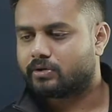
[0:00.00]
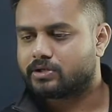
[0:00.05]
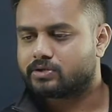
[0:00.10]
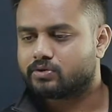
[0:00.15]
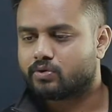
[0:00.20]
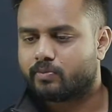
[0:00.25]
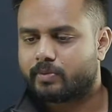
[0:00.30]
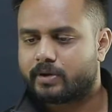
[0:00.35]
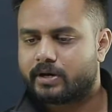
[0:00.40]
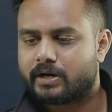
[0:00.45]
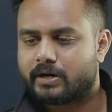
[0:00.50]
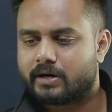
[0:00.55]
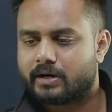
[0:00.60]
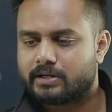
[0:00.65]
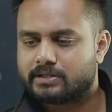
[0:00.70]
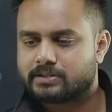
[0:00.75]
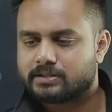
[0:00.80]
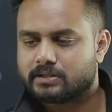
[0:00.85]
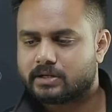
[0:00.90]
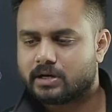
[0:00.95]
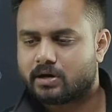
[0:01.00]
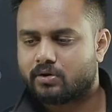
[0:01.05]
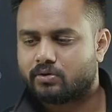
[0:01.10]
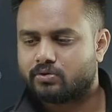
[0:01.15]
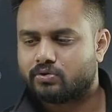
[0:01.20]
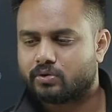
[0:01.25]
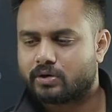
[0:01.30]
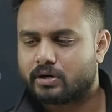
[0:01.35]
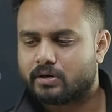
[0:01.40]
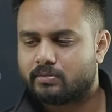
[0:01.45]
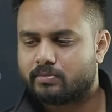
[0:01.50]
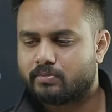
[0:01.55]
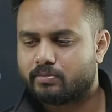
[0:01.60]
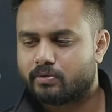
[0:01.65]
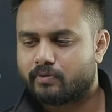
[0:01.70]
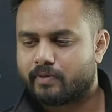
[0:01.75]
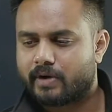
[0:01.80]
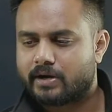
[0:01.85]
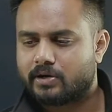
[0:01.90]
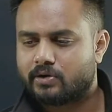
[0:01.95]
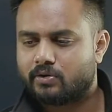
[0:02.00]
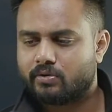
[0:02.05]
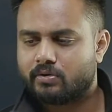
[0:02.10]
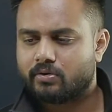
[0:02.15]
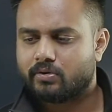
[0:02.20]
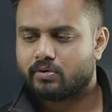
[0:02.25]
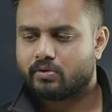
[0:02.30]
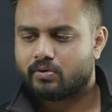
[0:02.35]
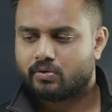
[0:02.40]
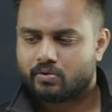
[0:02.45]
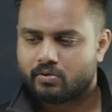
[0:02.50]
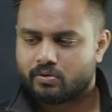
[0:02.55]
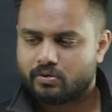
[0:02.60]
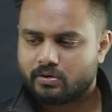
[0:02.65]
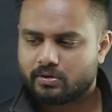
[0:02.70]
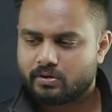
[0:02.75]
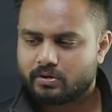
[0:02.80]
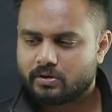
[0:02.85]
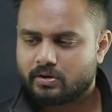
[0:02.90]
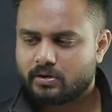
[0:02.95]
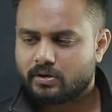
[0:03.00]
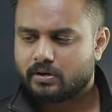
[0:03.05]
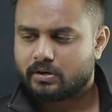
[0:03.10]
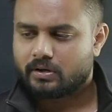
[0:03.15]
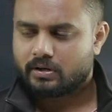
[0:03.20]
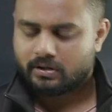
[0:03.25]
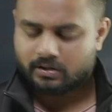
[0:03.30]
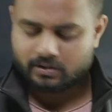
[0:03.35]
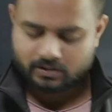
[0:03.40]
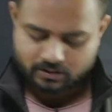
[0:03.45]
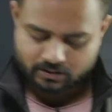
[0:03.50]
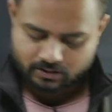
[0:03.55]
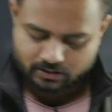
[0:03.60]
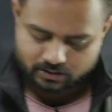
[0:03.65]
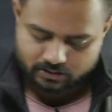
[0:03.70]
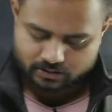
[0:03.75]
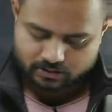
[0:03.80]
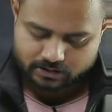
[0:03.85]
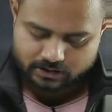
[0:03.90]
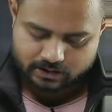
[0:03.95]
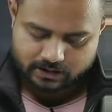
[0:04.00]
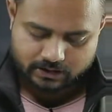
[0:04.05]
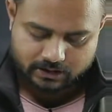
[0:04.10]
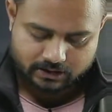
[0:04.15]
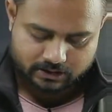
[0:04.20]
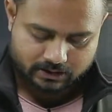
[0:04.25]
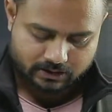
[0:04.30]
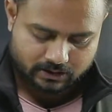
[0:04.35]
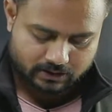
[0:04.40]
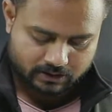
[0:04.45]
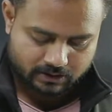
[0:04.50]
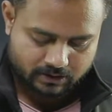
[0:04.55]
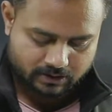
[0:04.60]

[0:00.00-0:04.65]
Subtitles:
open address, now you can provide your own like the